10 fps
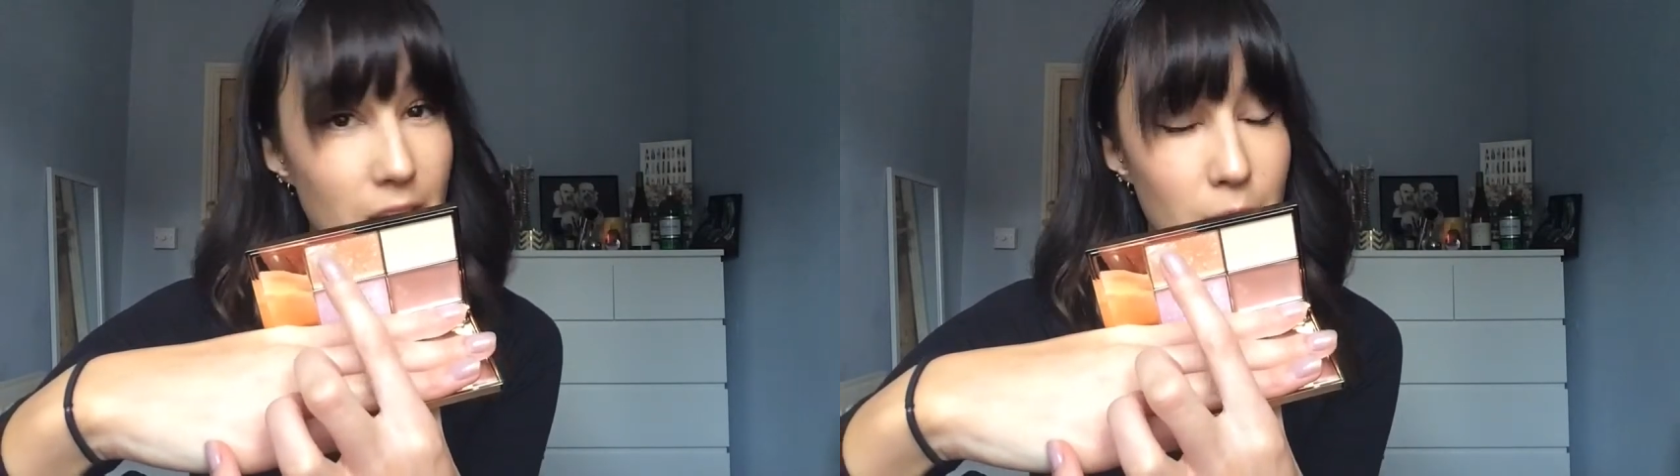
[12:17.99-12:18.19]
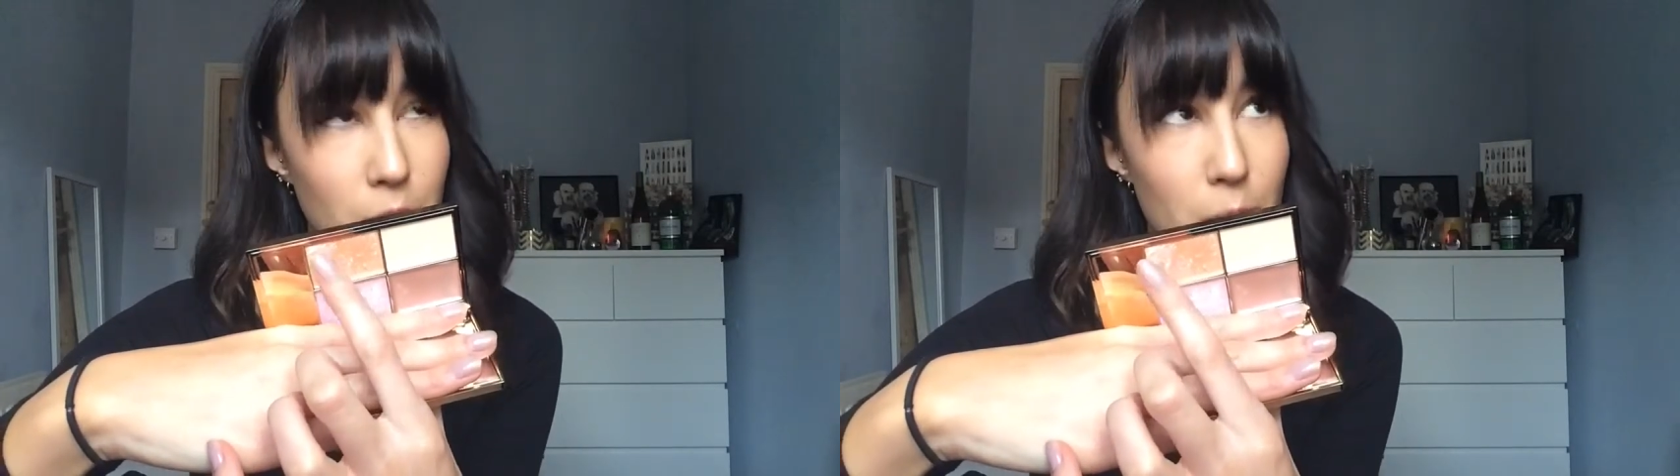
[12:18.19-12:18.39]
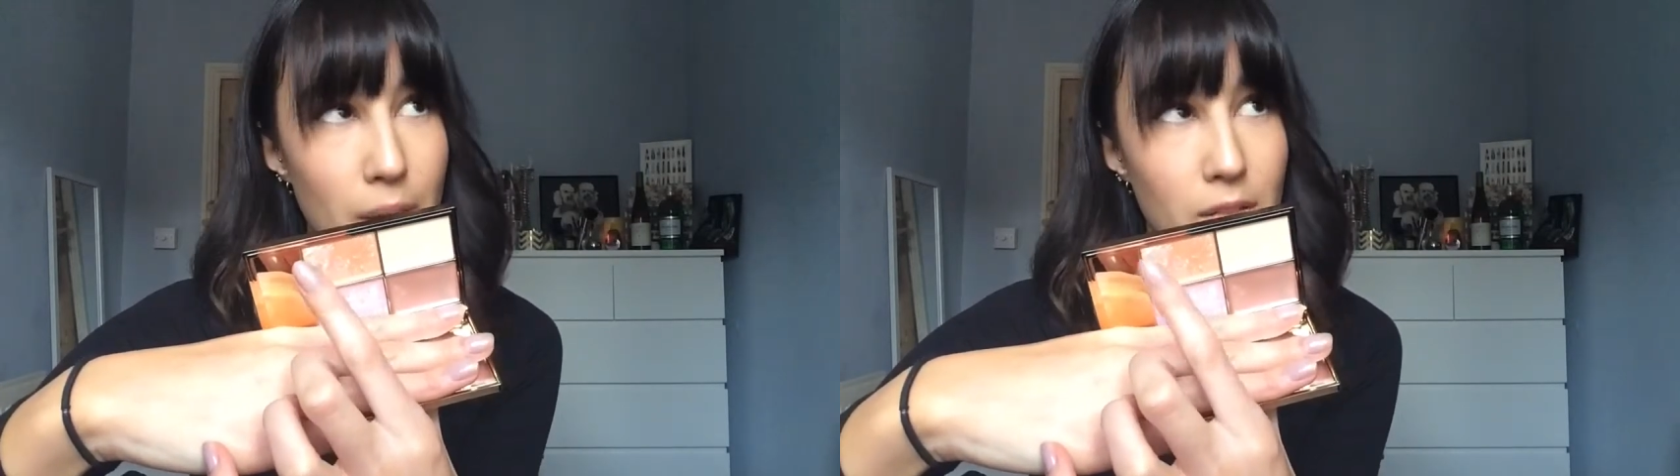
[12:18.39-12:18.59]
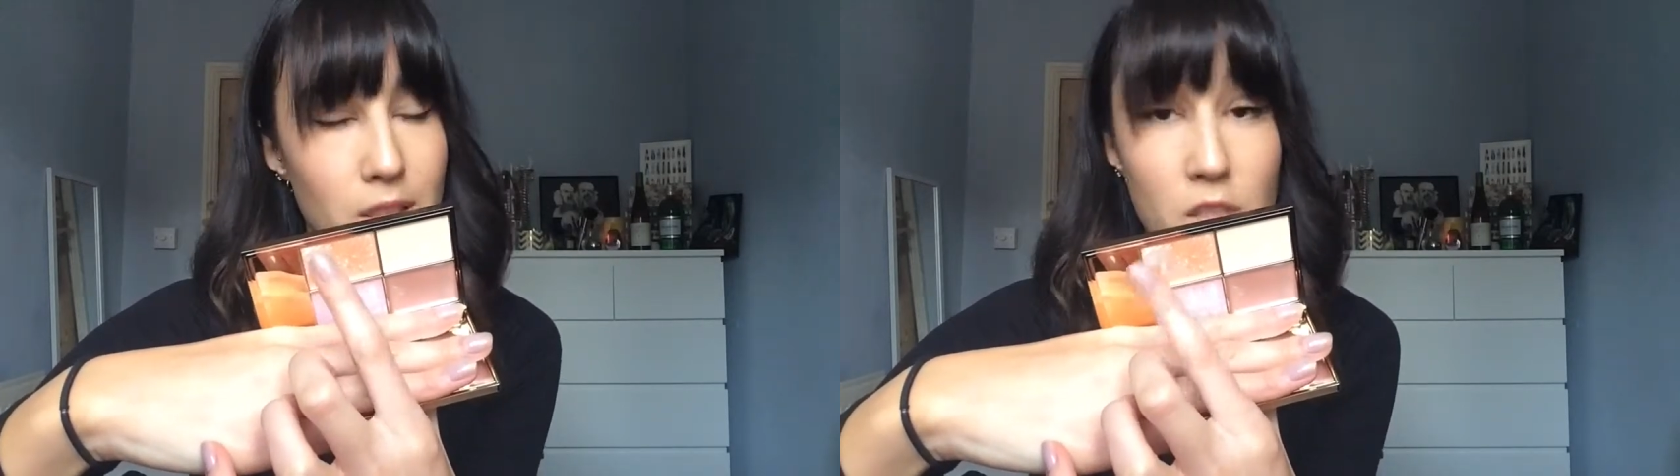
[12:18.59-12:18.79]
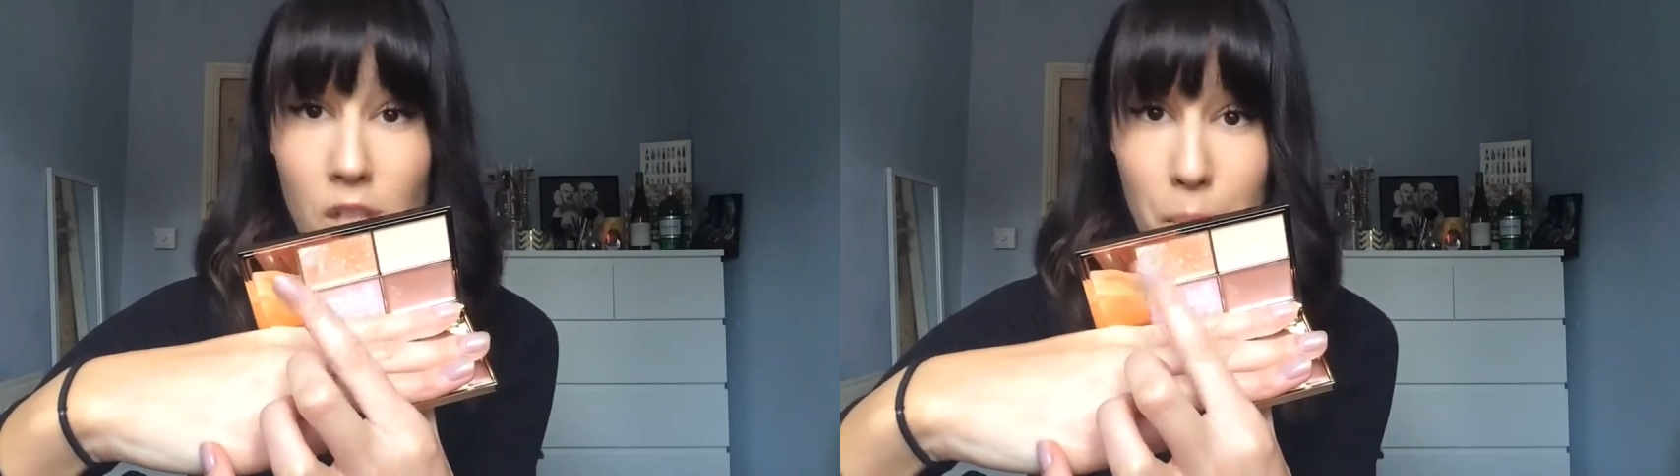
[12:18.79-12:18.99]

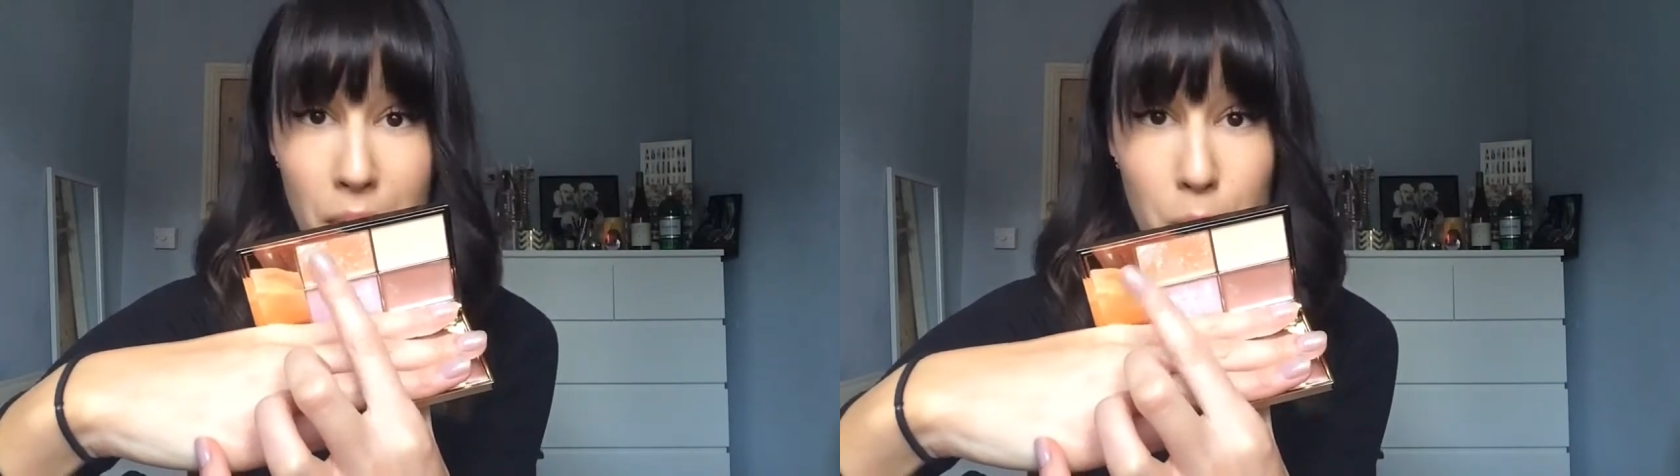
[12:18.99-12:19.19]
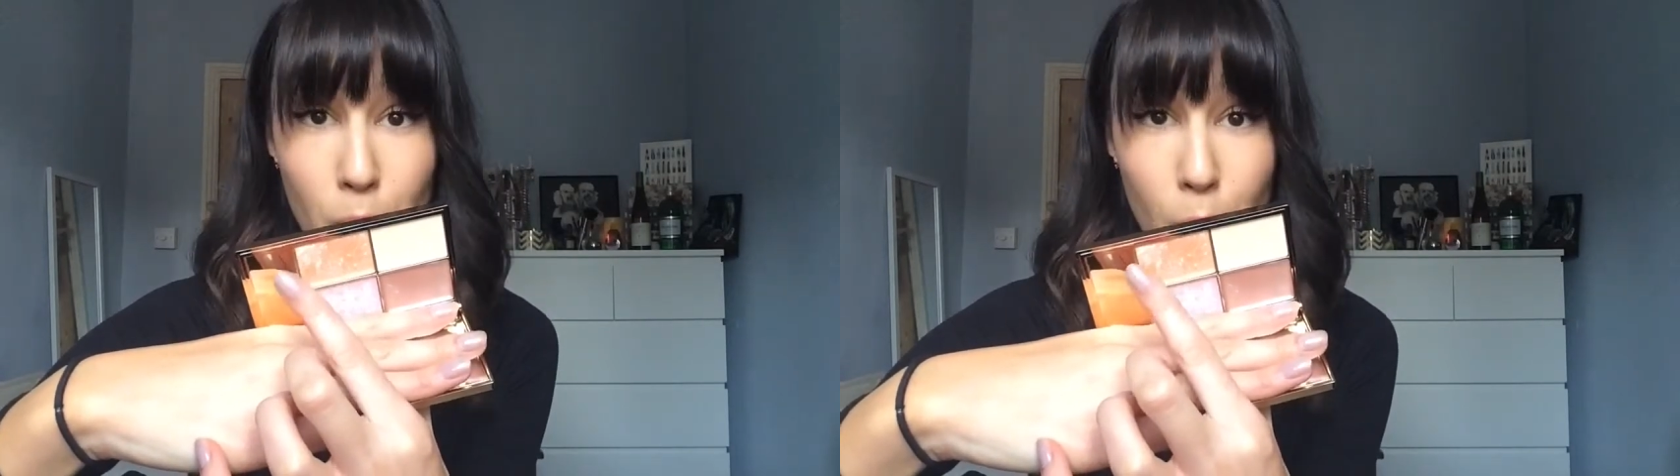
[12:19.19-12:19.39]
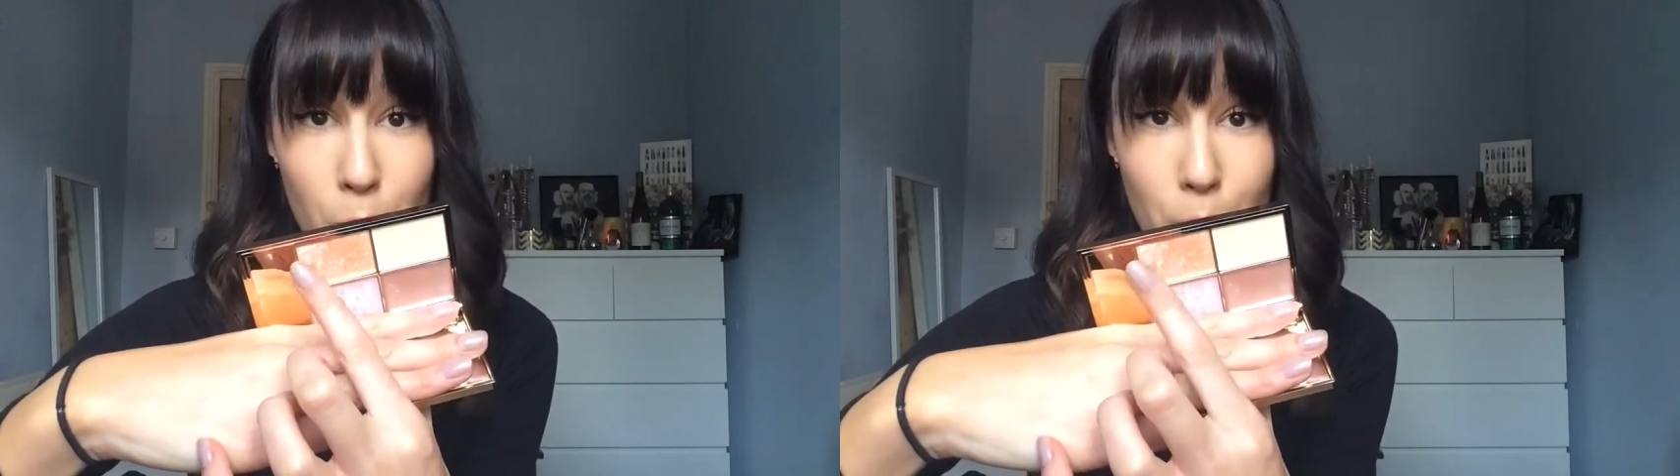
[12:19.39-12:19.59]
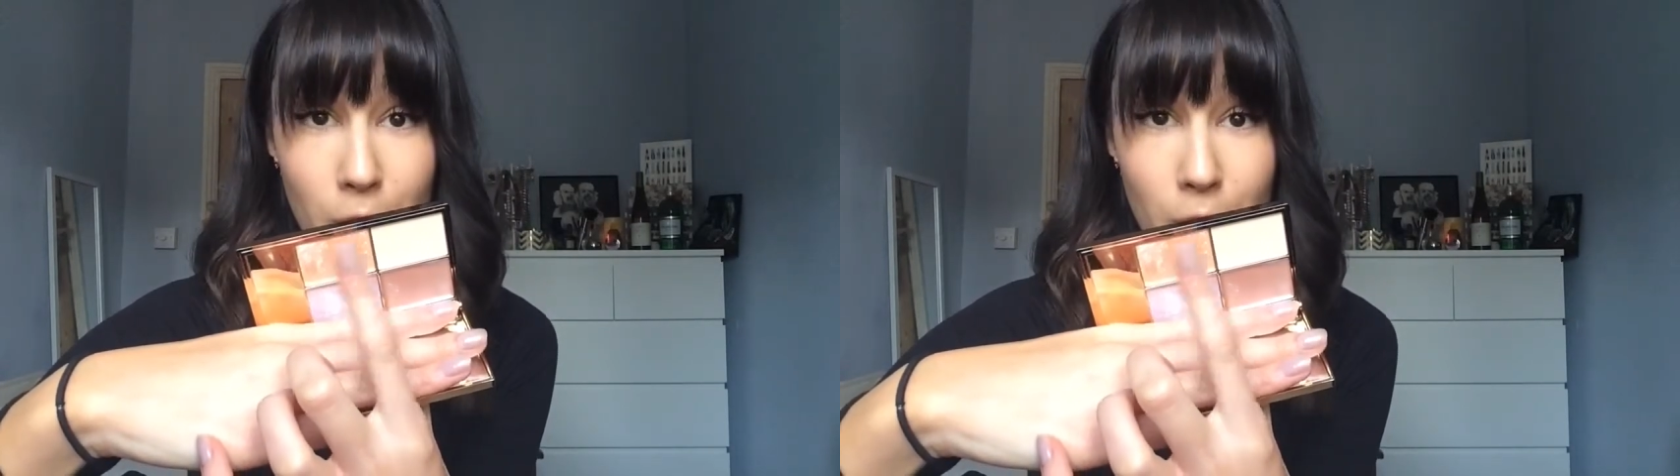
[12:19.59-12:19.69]
comparing to Champagne Pop